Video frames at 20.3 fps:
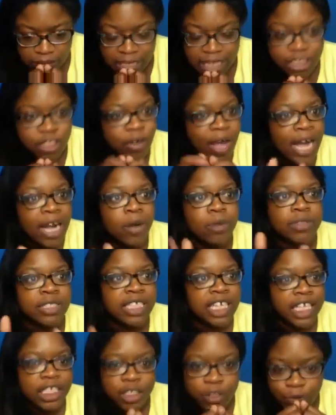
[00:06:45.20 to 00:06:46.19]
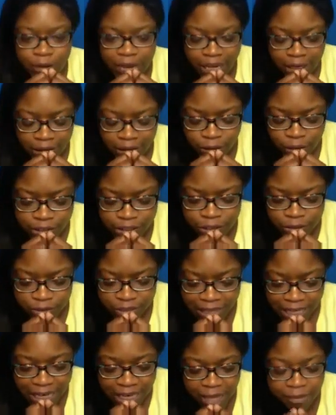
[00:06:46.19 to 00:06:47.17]
So I don't teach you how to quit your
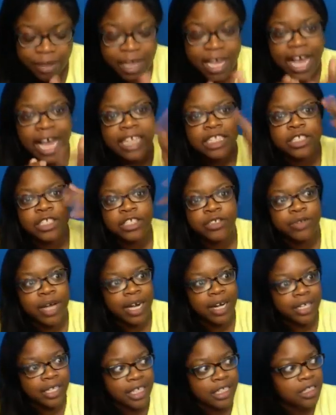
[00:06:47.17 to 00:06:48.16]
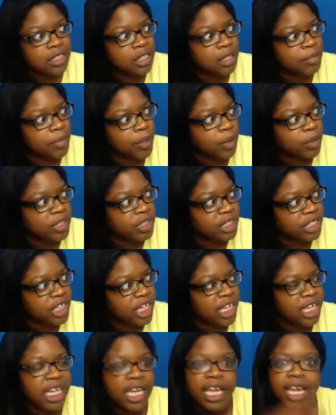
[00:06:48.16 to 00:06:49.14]
job. I teach you how to get to the bonus
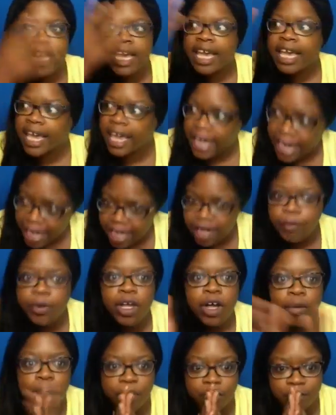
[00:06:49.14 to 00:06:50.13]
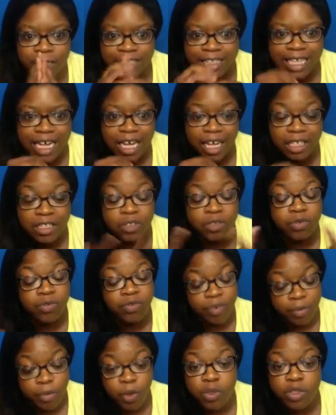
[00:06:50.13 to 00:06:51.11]
check. And we're going to build this side hustle
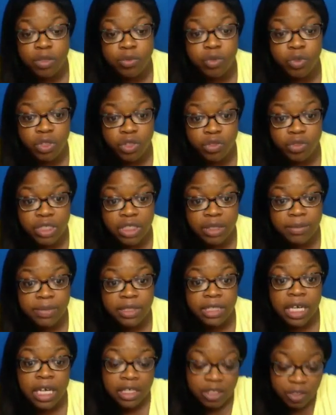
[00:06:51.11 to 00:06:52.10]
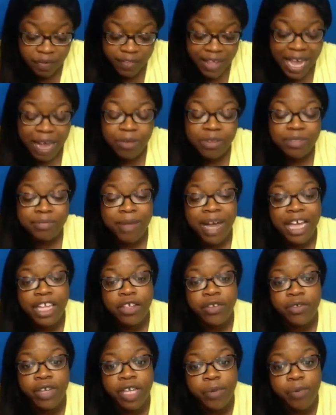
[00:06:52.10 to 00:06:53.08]
for multiple streams. So that was my
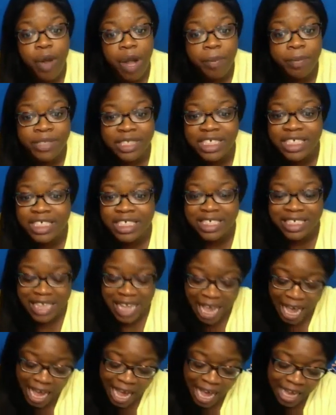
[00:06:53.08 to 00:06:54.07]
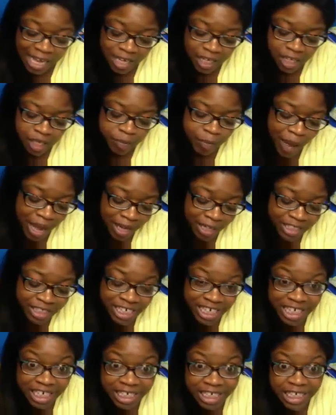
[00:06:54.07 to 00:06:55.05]
unique proposition, in that I
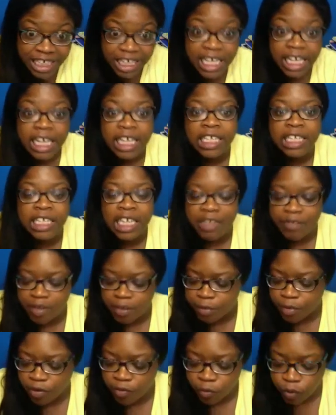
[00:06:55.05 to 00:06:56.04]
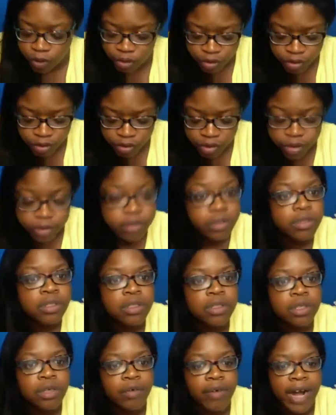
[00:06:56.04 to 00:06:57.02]
unapologetically live in both worlds,
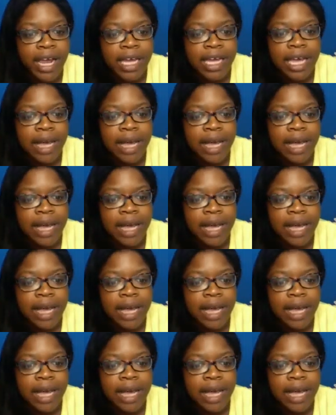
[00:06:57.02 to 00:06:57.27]
right?